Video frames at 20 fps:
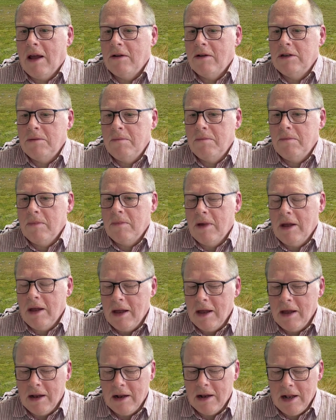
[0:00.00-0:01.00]
County
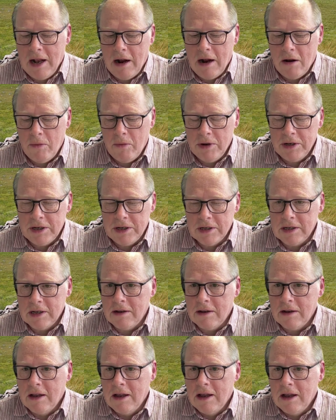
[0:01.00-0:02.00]
Clare, which is
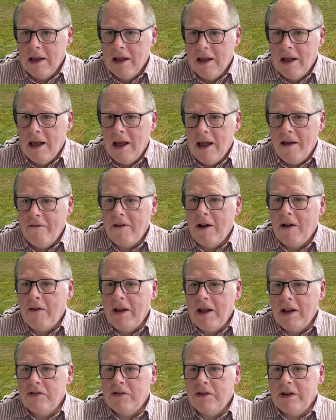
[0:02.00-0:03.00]
a
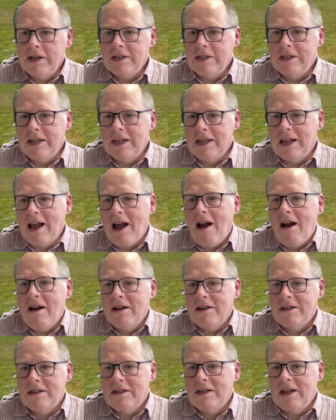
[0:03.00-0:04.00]
very interesting
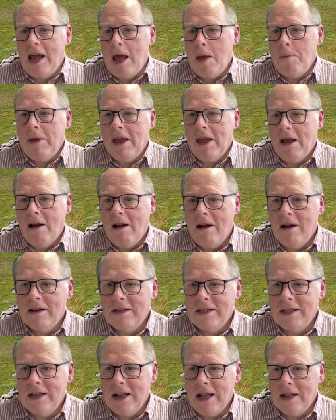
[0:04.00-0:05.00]

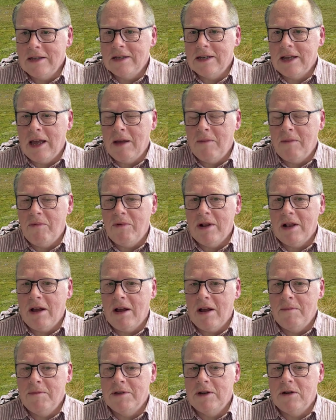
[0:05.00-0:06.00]
epikarst landscape with
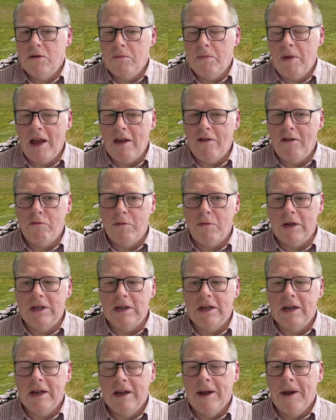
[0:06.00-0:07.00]
limestone pavement,
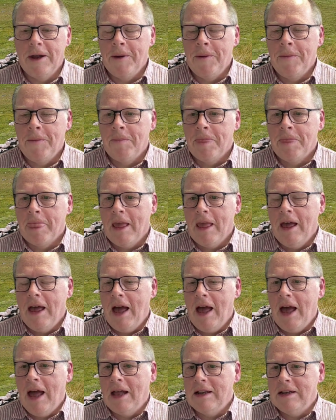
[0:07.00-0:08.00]

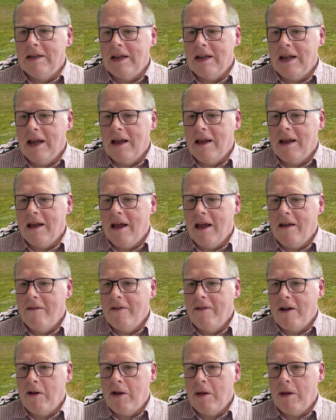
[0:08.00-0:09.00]
and a
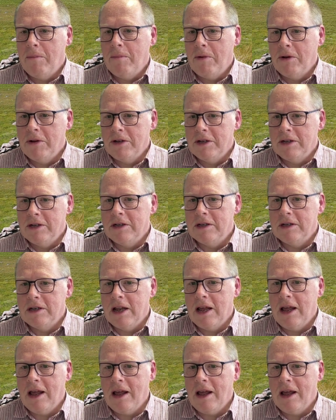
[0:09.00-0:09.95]
very abundant